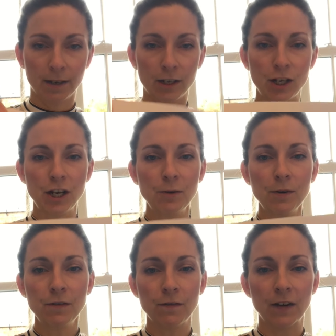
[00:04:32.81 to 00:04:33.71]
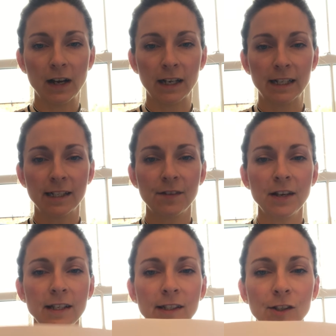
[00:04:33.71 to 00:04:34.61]
you will find
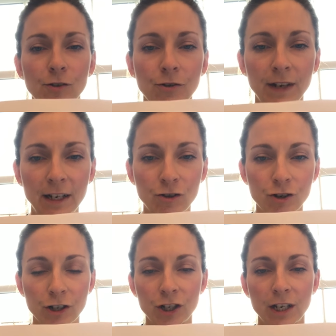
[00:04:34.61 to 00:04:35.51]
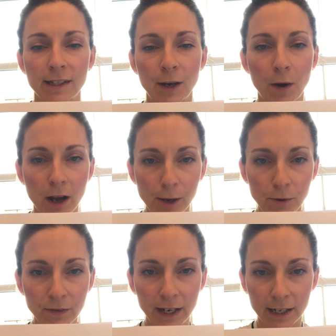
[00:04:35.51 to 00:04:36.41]
the story introduction. So I
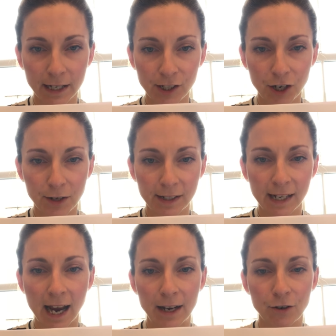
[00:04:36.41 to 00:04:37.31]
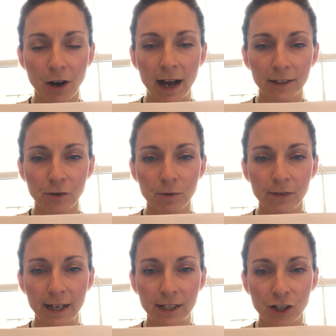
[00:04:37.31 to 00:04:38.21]
will read it to you today. Your adult will
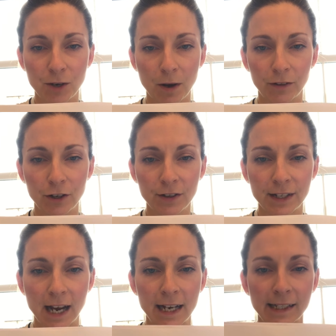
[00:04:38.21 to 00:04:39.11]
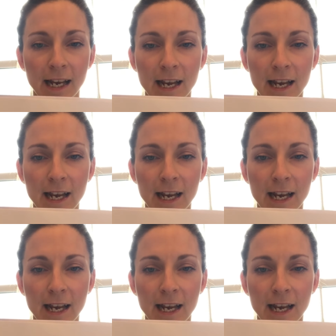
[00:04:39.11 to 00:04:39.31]
read it to you on the other days.